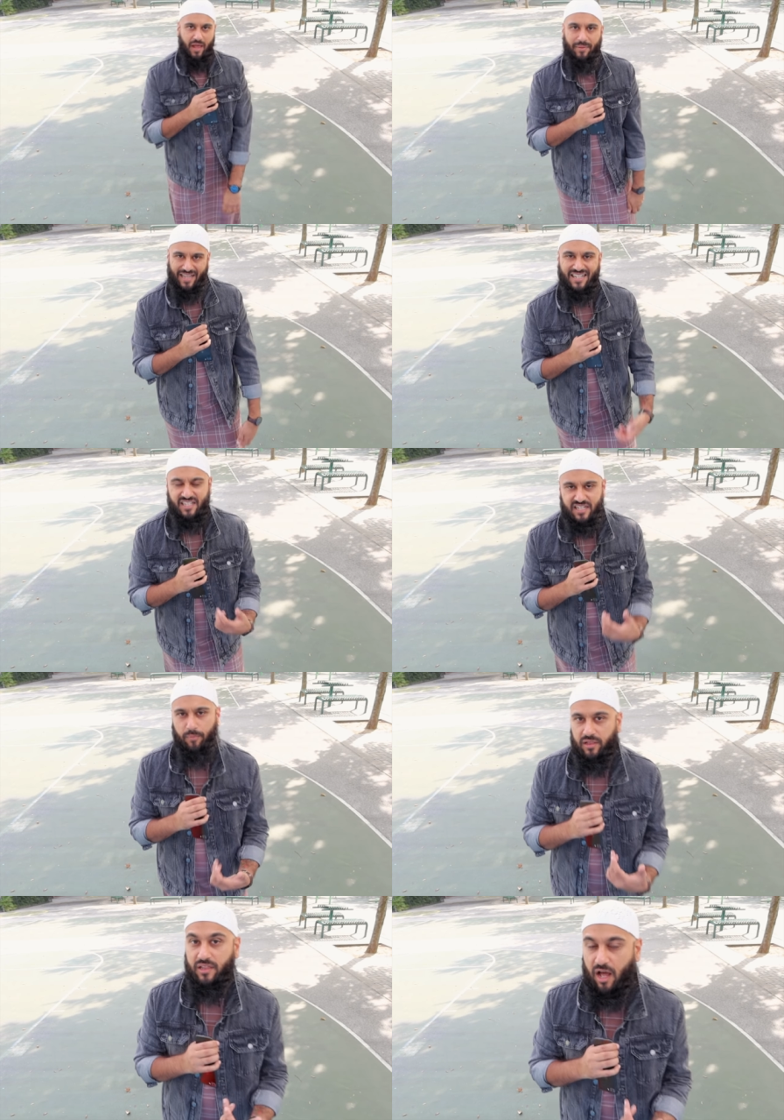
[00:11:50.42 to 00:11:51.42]
that, but that's the type
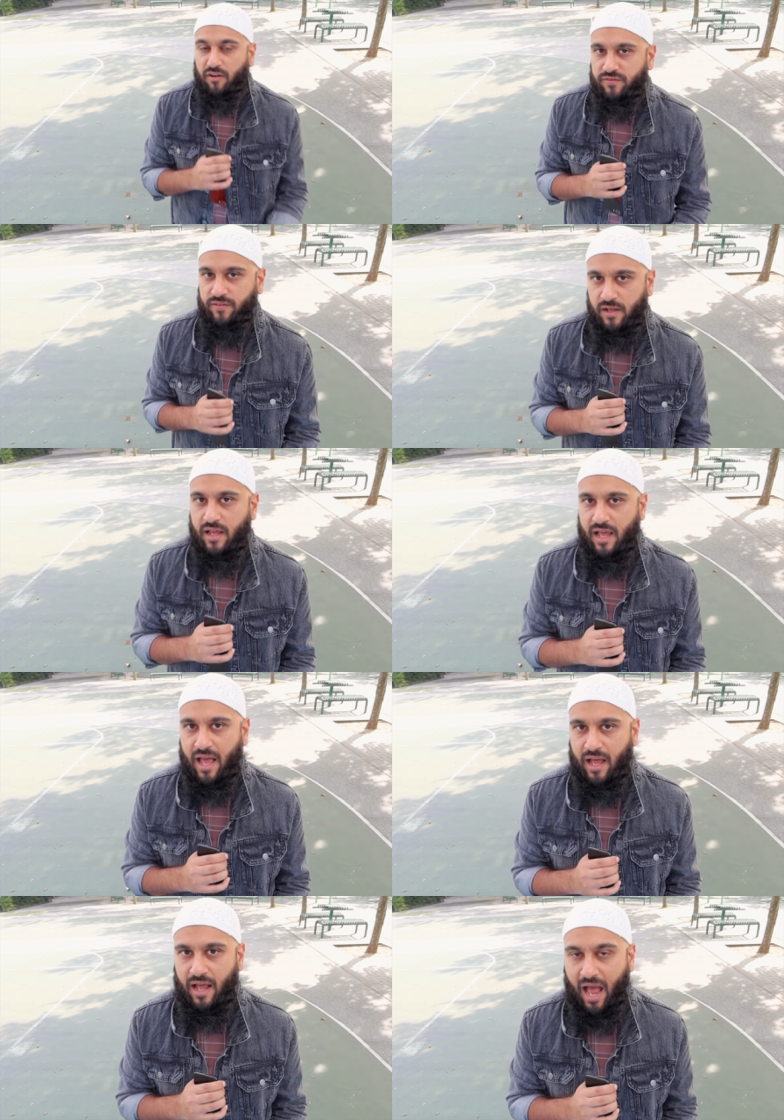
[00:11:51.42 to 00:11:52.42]
of love
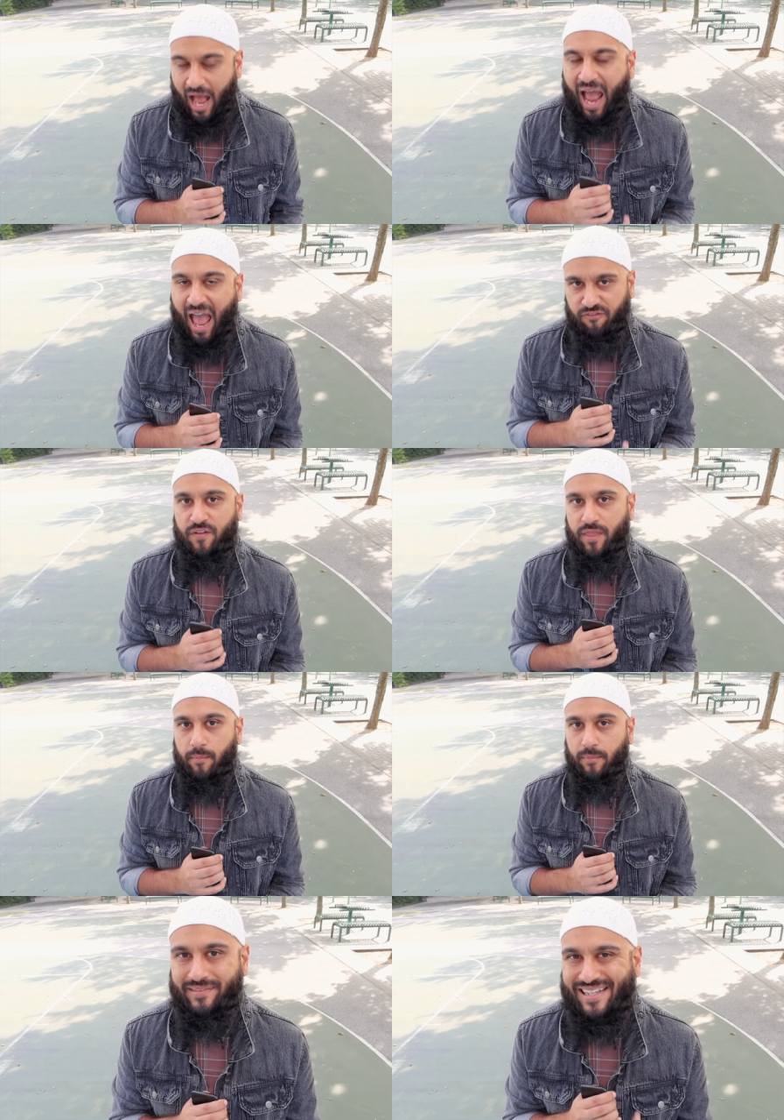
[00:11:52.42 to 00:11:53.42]
I have for them.
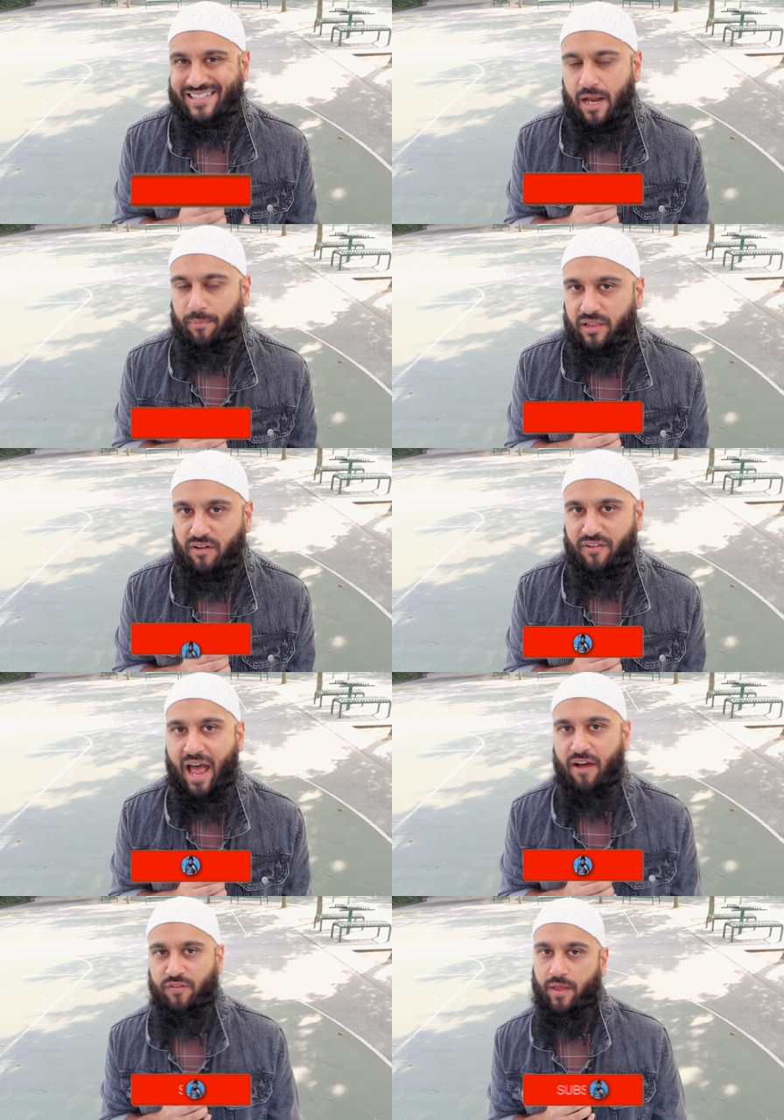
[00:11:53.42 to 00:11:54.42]
That's the type of love I
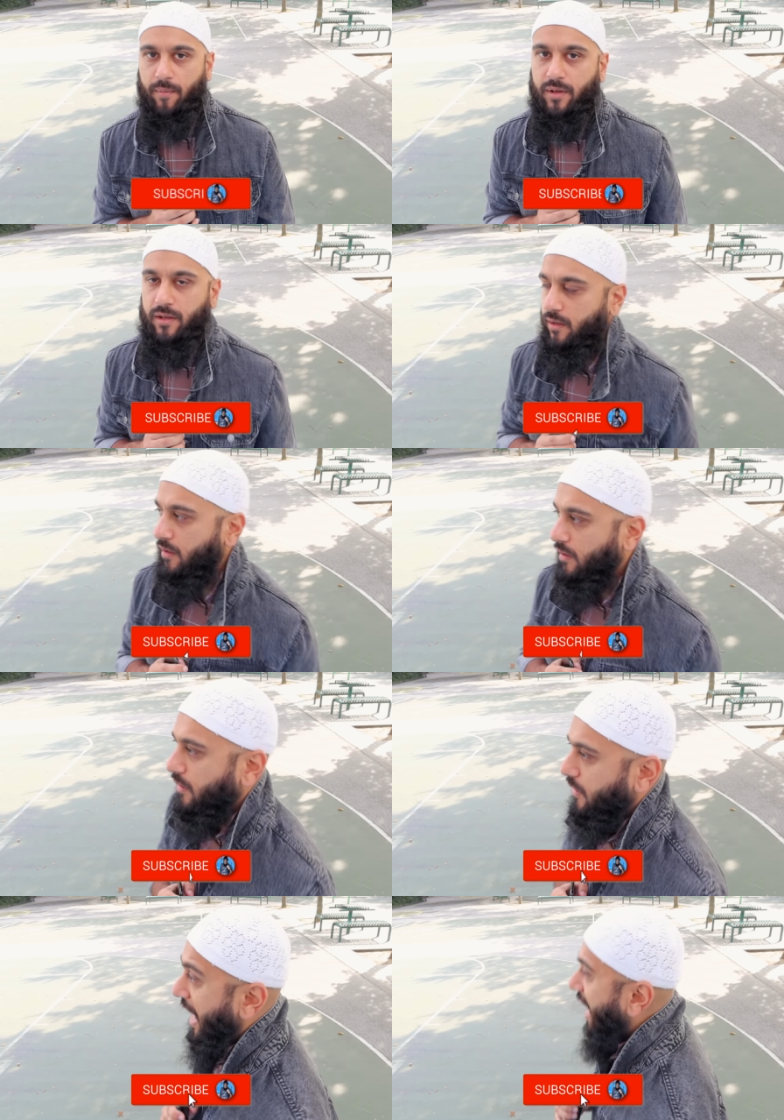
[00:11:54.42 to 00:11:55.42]
have for them.
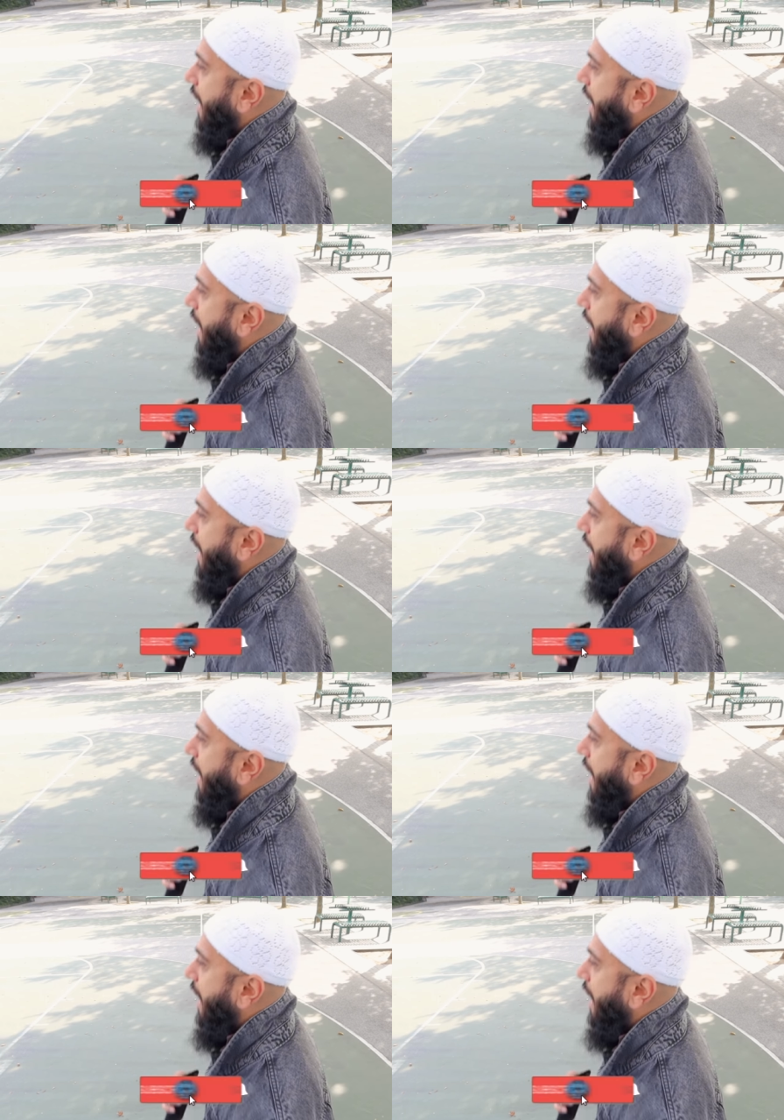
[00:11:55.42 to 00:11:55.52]
And